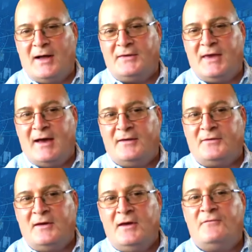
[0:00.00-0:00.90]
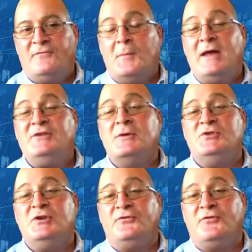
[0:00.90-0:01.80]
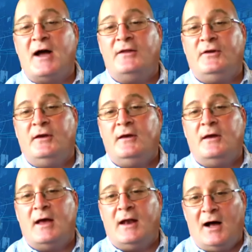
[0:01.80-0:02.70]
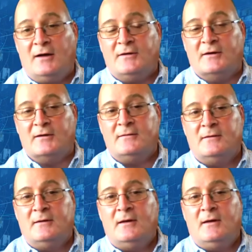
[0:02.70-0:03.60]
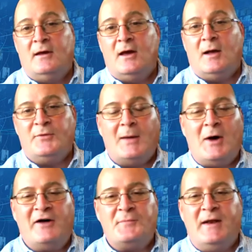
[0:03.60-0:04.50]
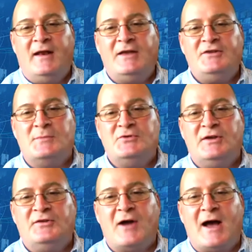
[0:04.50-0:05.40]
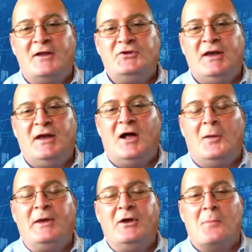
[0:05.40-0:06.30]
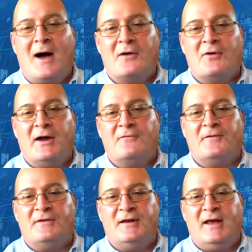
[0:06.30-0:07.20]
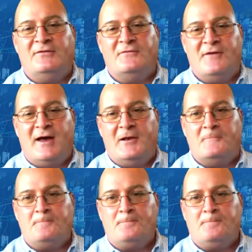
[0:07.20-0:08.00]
podcast from HMG Strategy and Okta. I'm Tom Hoffman at HMG Strategy, and I'll be your moderator for today's event.